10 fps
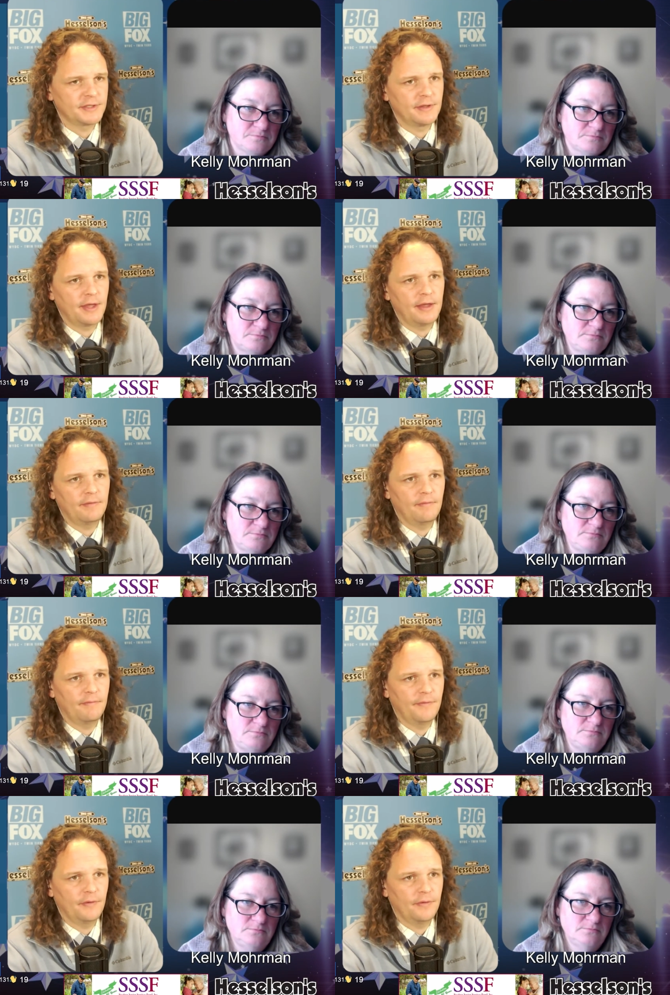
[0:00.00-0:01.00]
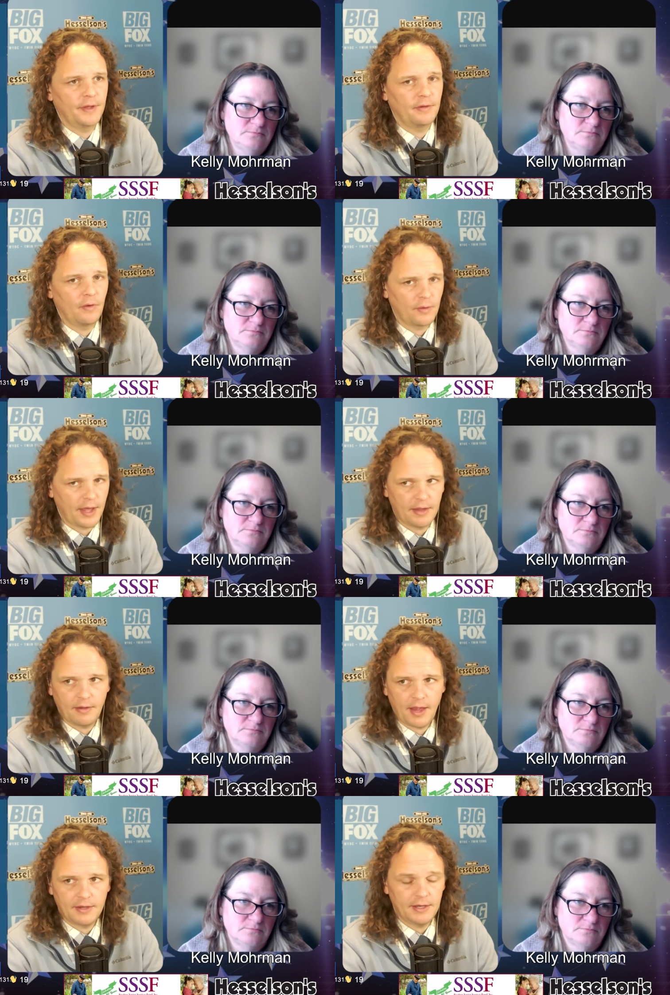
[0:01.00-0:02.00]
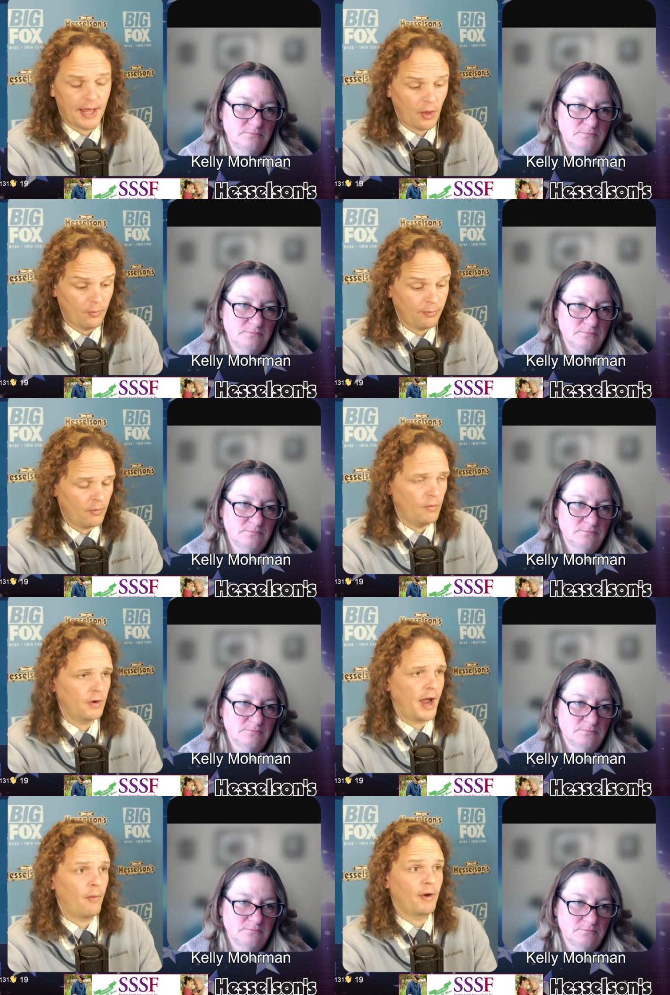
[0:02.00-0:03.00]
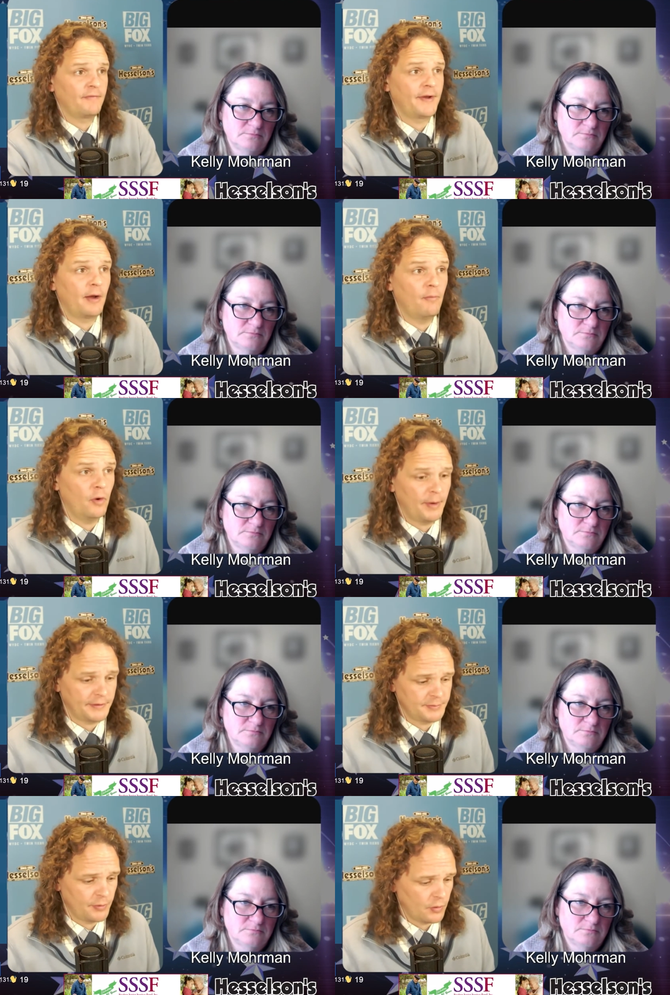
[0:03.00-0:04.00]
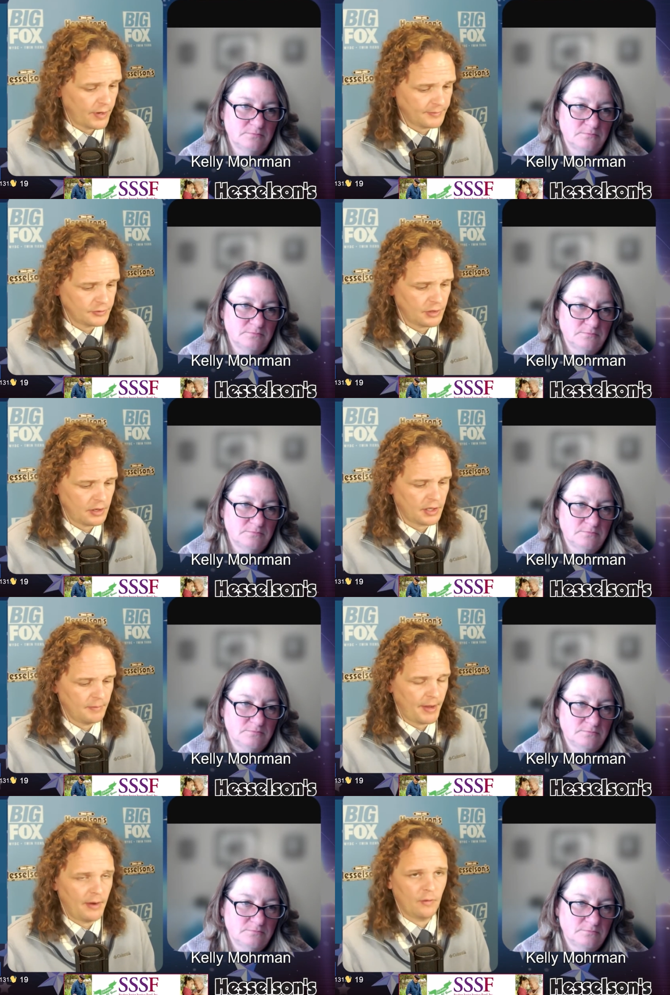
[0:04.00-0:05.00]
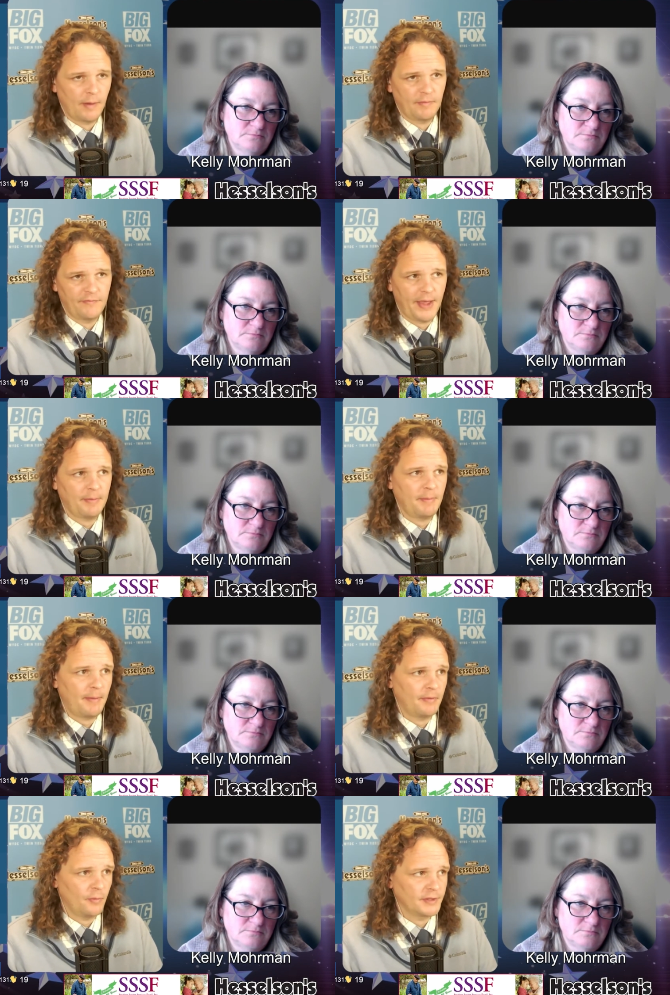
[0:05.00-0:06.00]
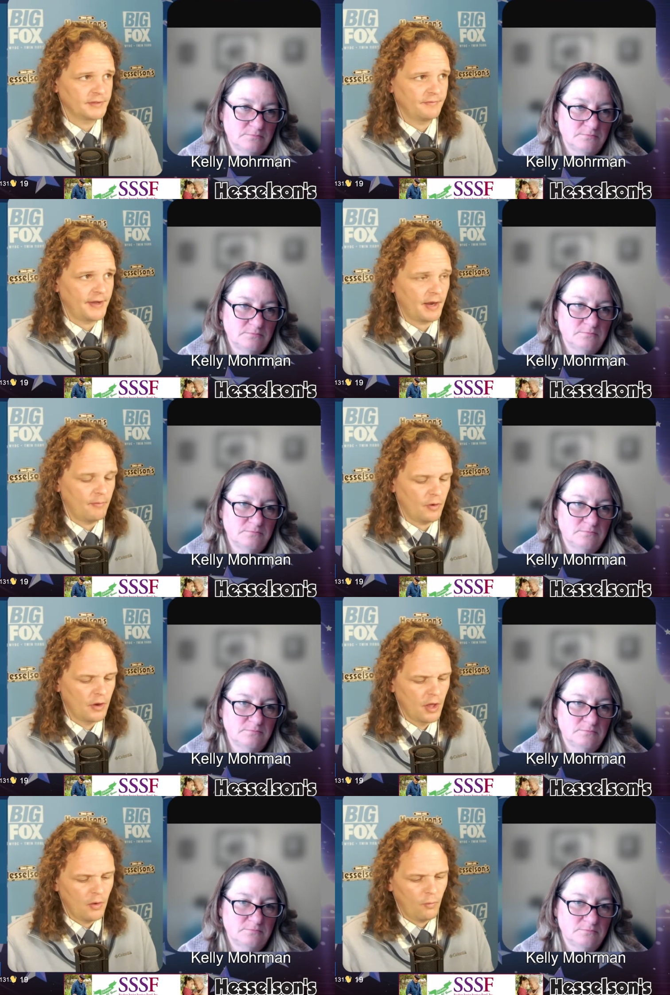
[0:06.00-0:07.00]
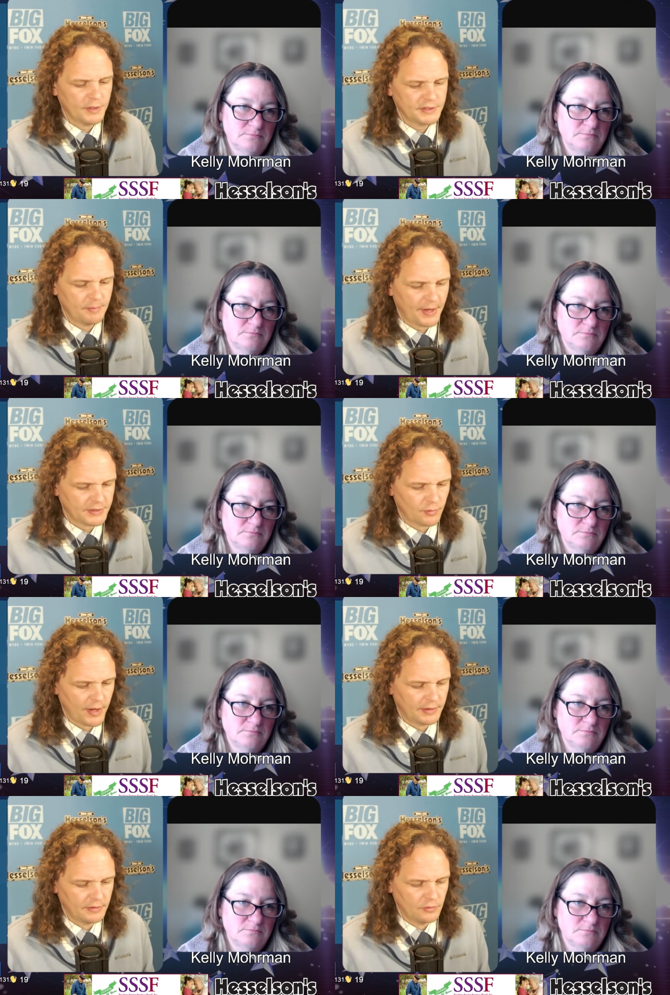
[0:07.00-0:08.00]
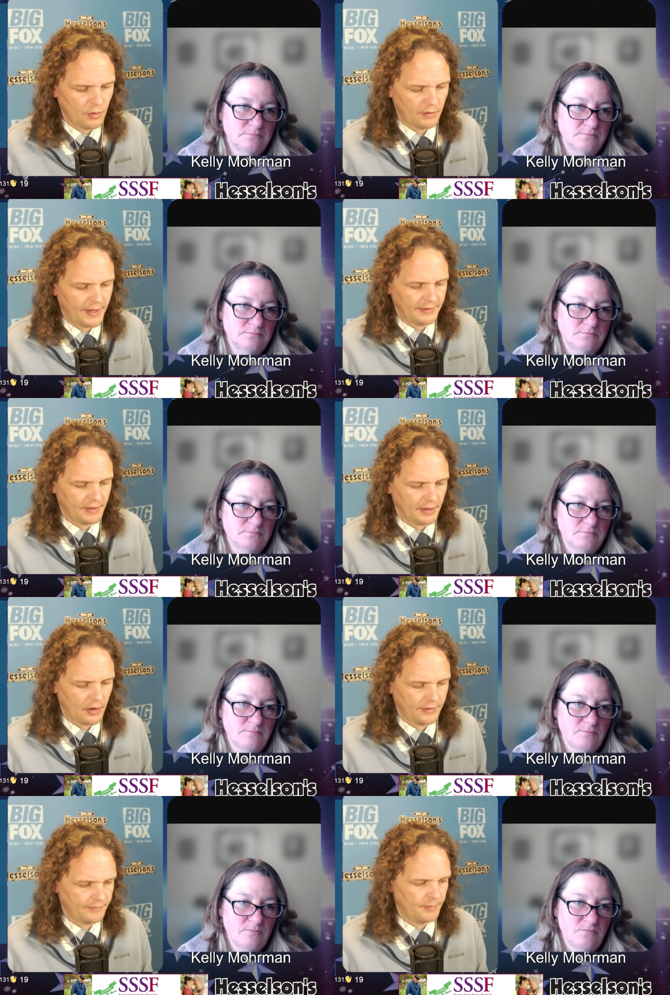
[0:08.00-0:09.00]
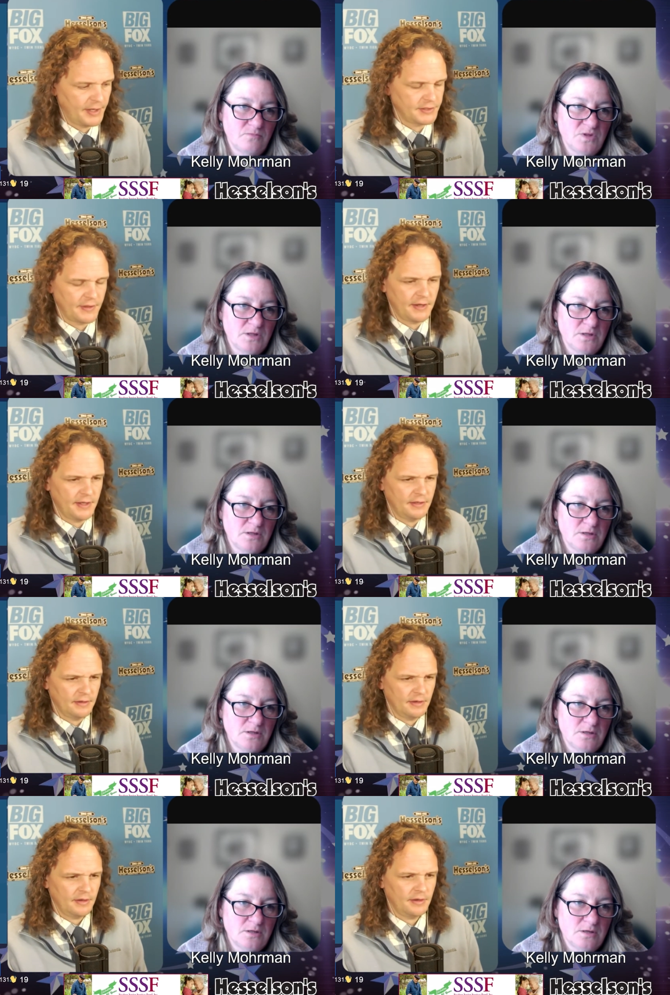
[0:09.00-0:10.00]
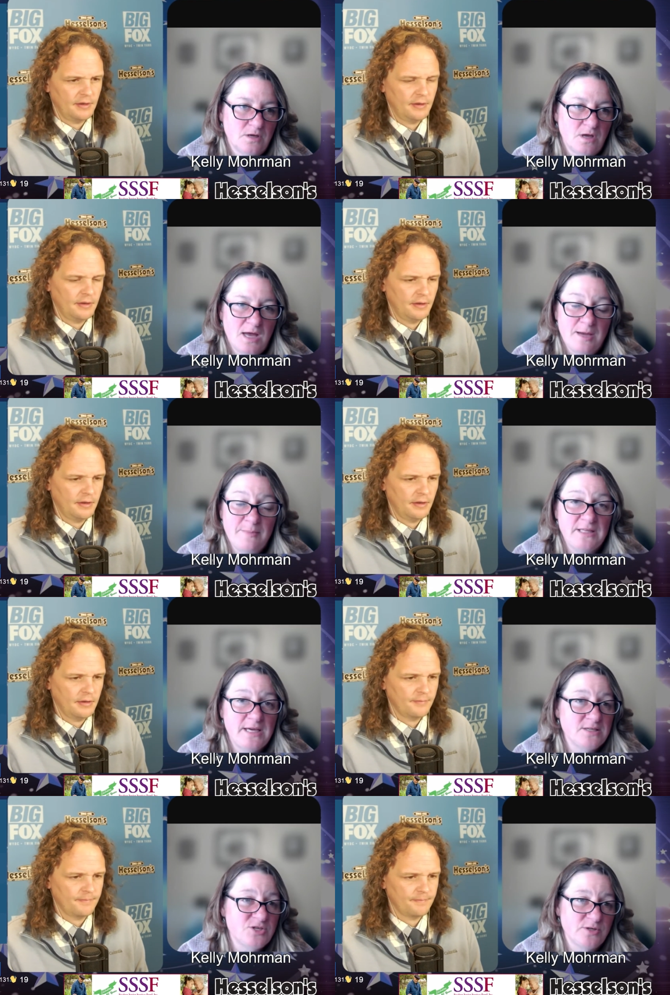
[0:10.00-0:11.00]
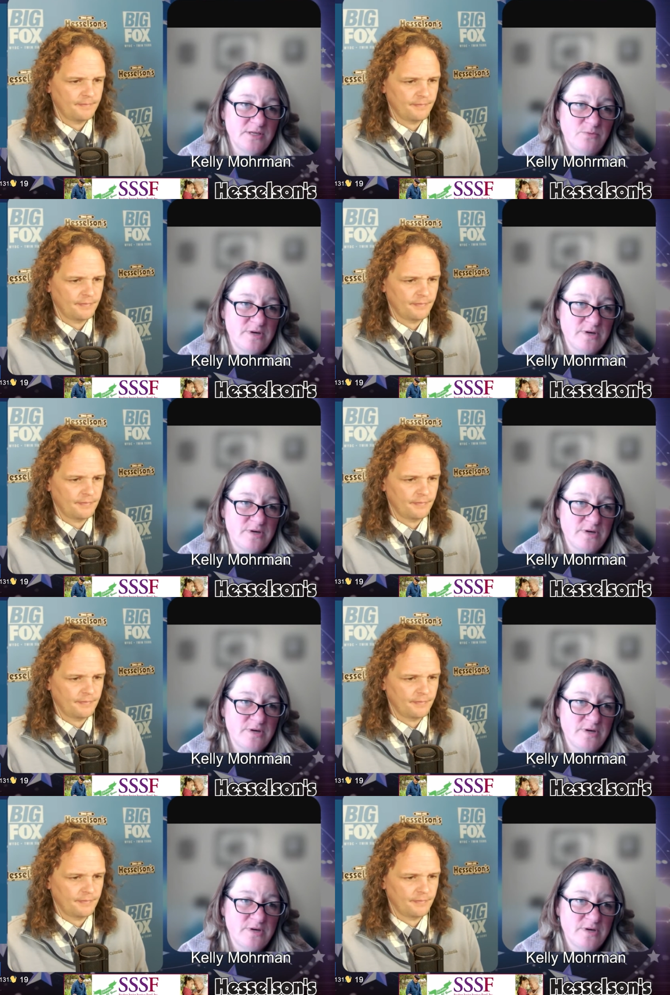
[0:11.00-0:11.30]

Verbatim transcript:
Speaker 1: and they feel that, okay, I need help, or I want to find out more about these programs you're talking about, or I'm a family member that wants to find out more, what's the best way to do all that, to get all the information they need?
Speaker 2: I mean, they can certainly